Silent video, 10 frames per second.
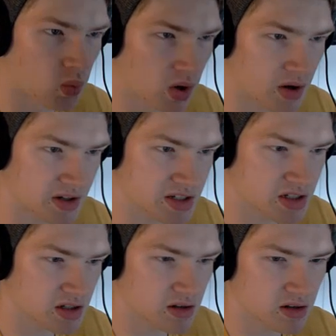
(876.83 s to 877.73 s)

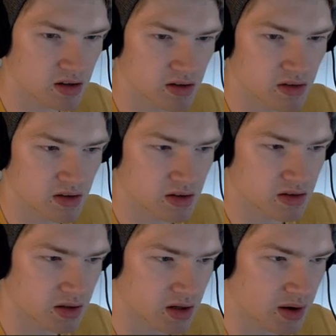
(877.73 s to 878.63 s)
works.
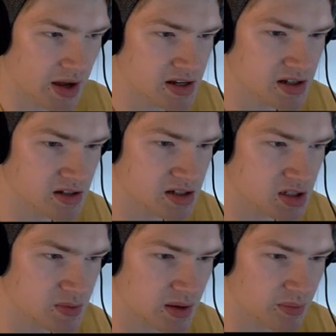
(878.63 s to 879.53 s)
There you go. Engine seems
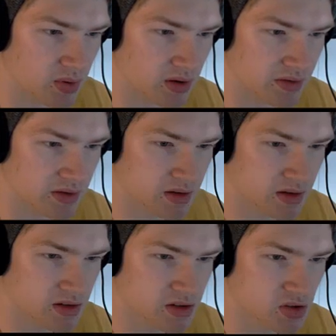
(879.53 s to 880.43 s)
to be important.
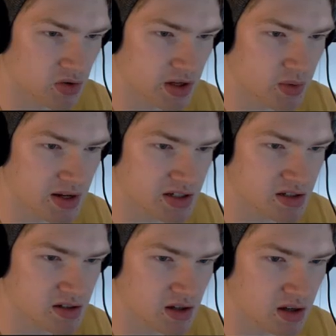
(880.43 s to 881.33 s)
Story
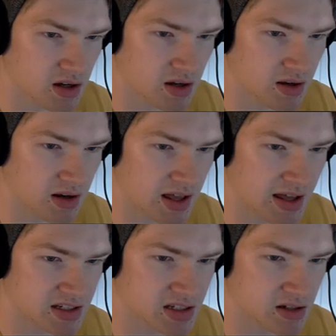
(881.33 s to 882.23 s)
quests,
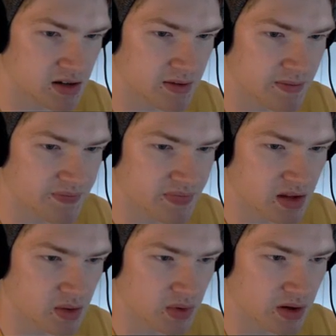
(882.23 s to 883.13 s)
less.
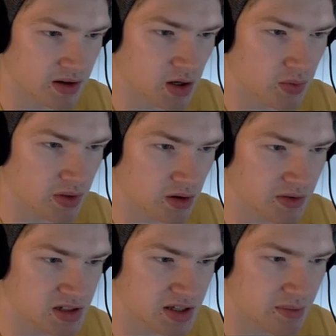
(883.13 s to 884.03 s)
We're gonna go with all
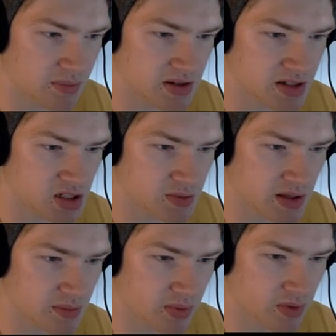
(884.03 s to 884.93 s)
this. Gameplay seems to
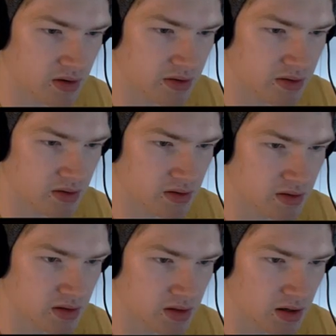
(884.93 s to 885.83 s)
be important.
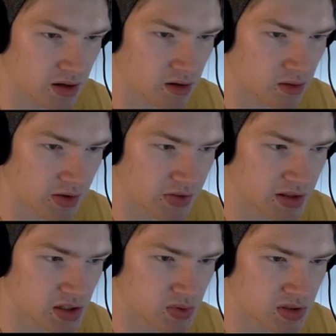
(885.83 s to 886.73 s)
There you go. I
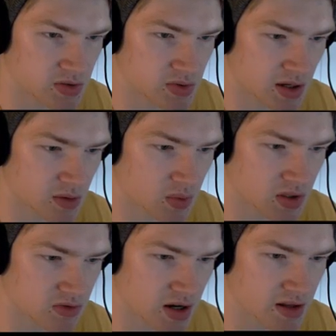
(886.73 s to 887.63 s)
think this was how it
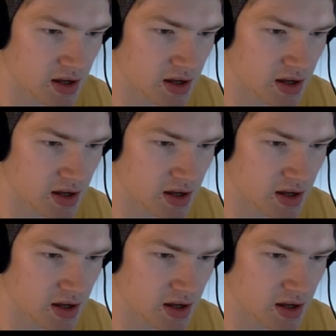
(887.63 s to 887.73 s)
was, right?